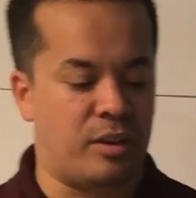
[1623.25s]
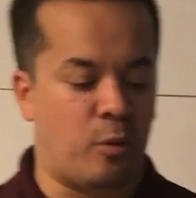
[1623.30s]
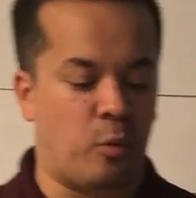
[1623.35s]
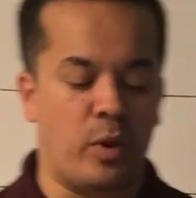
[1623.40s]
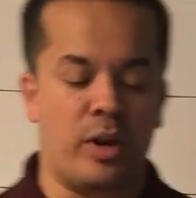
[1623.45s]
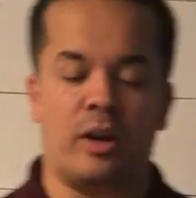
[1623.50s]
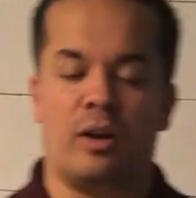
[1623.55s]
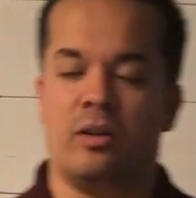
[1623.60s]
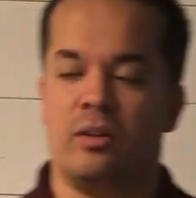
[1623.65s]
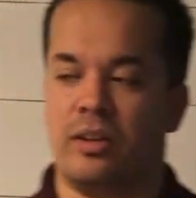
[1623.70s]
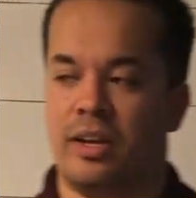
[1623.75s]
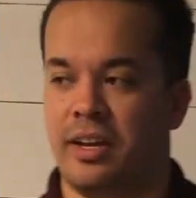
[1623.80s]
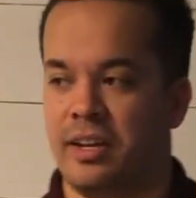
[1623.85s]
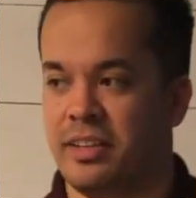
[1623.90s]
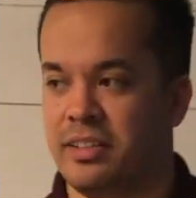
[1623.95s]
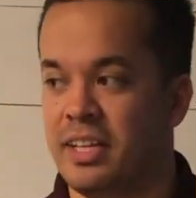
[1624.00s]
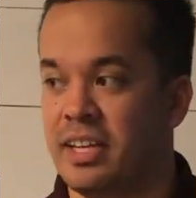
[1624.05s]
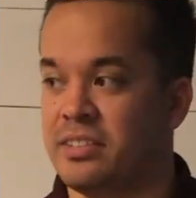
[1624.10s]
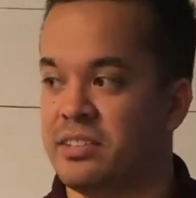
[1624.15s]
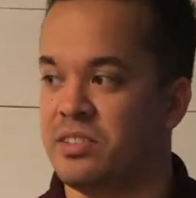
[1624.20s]
the widow lady
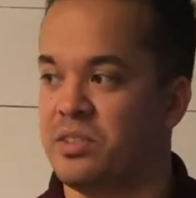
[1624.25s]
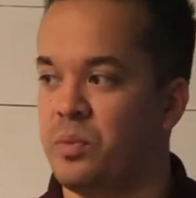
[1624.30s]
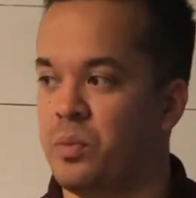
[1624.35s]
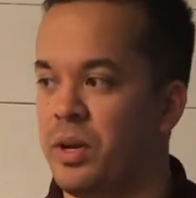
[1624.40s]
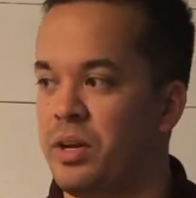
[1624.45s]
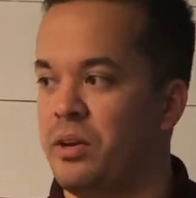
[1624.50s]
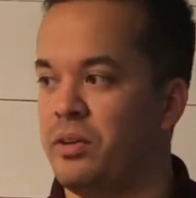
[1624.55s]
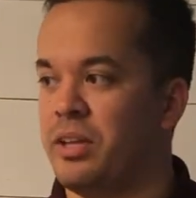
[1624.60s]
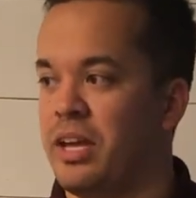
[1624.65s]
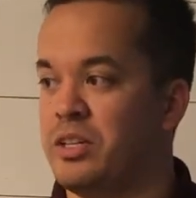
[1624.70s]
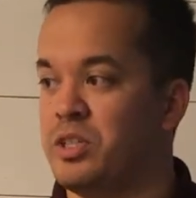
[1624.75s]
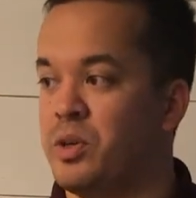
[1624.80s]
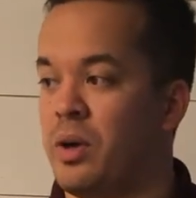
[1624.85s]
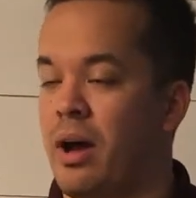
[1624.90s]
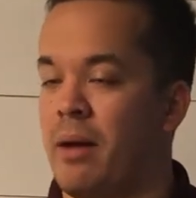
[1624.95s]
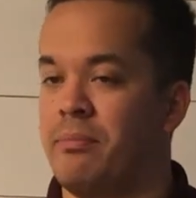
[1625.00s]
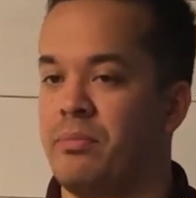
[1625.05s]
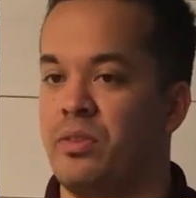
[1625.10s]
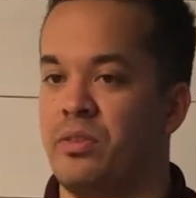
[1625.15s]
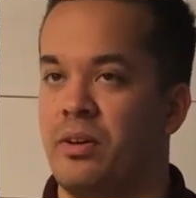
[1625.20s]
yes, the widow that
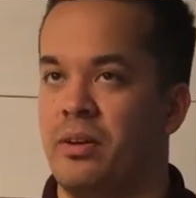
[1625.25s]
dropped,